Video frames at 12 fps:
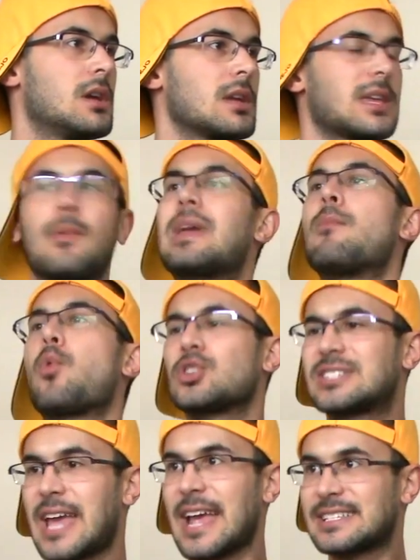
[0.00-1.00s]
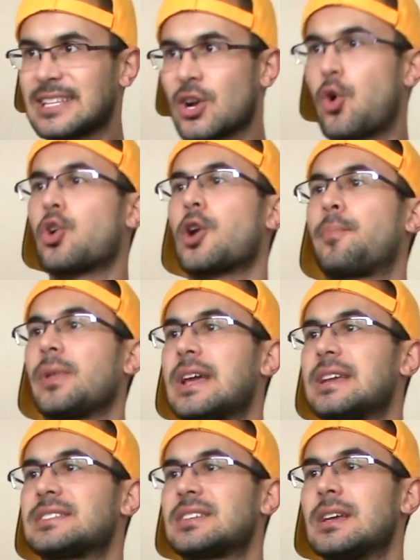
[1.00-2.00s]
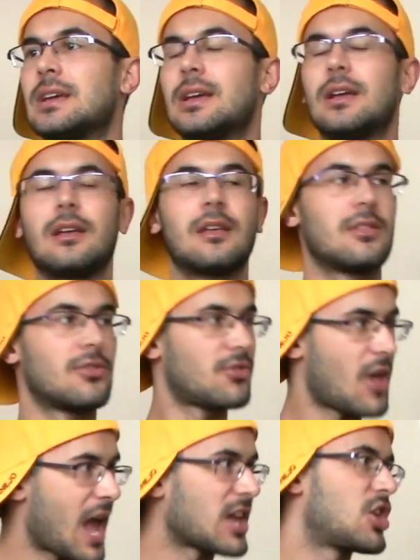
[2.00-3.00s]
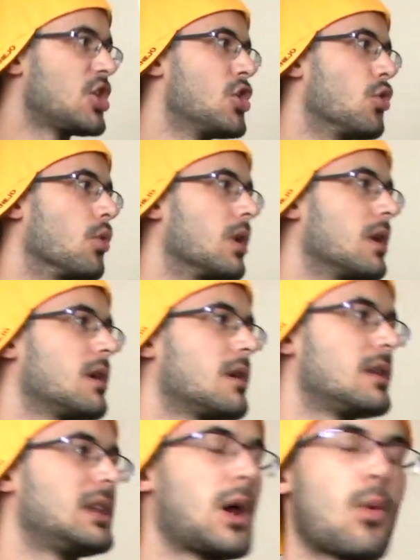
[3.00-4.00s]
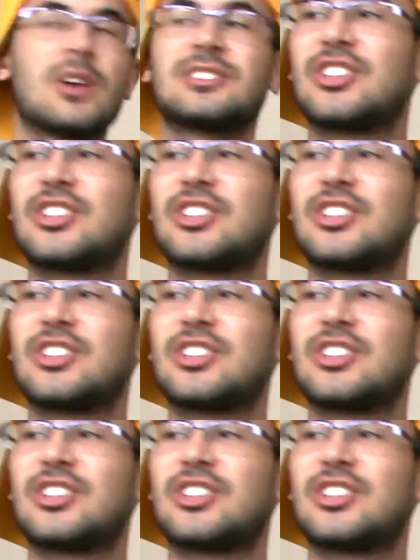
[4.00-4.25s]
Can we get more skinks in the corner, please? Thank you. Now where's the